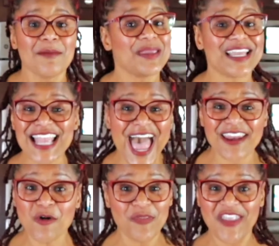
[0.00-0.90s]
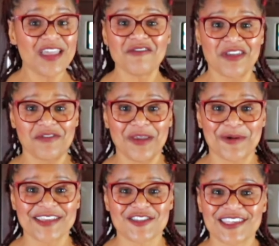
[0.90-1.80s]
because I don't think of every
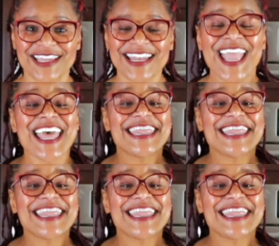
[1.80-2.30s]
question.